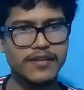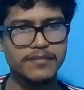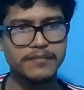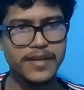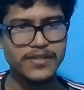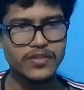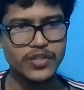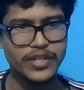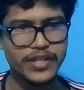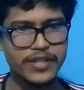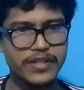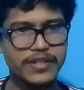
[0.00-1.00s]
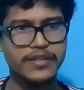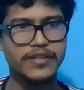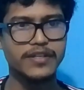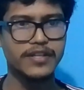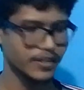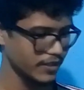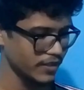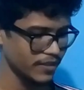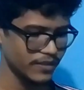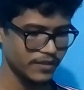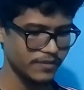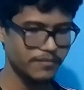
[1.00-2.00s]
and paste it here,
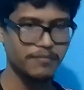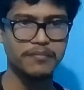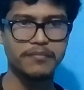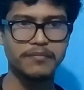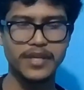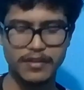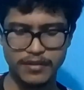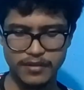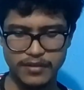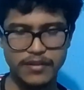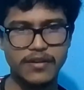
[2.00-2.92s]
because